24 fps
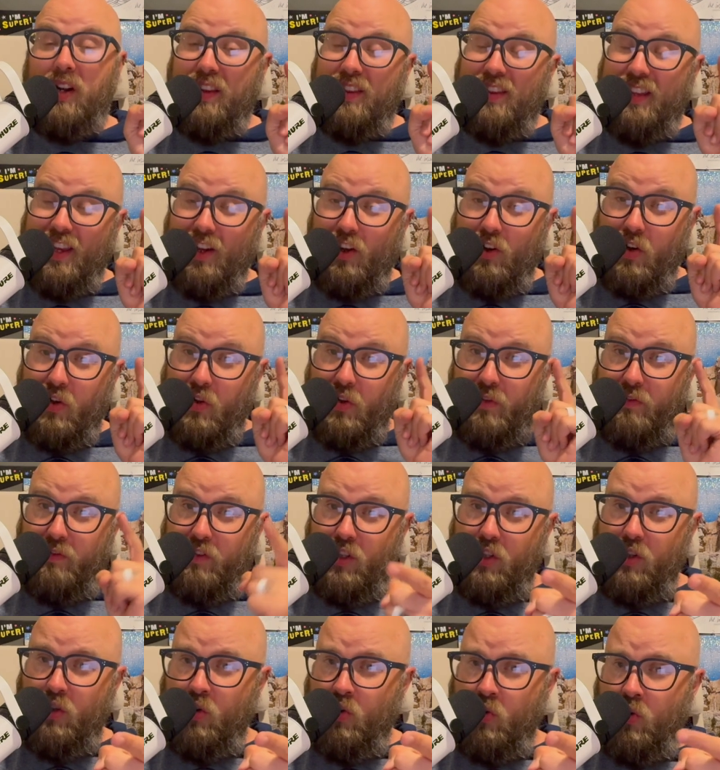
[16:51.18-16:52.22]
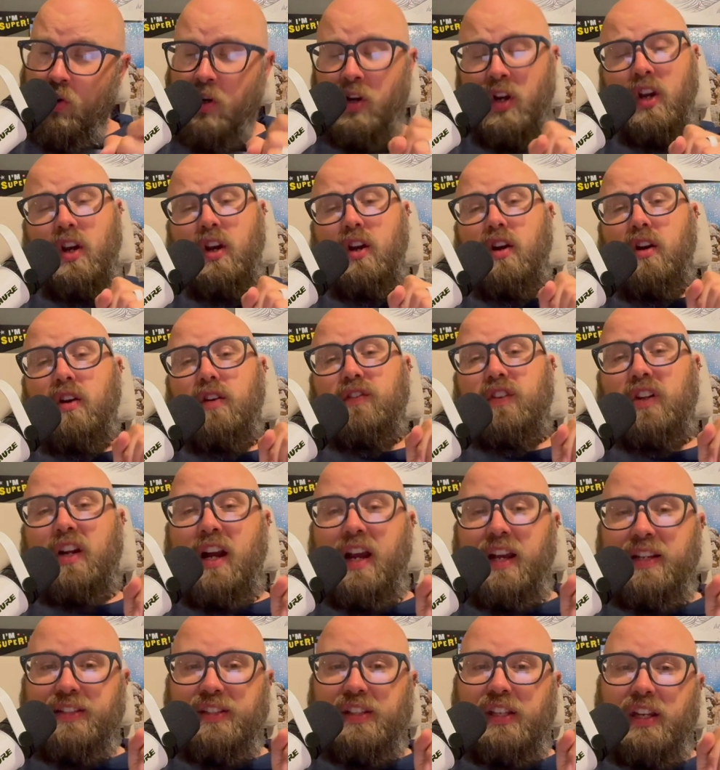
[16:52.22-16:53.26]
to thank all of you for
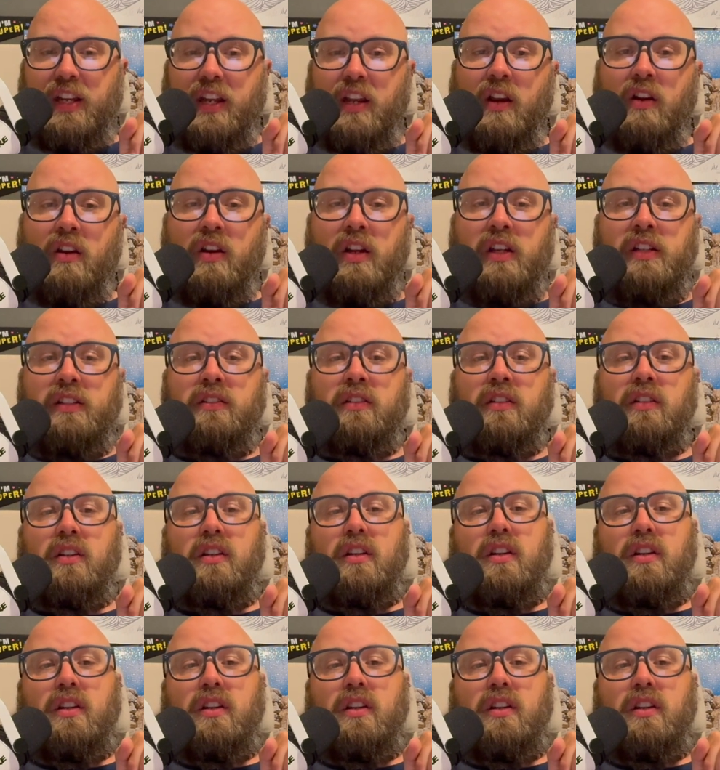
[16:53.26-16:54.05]
asking Aaron.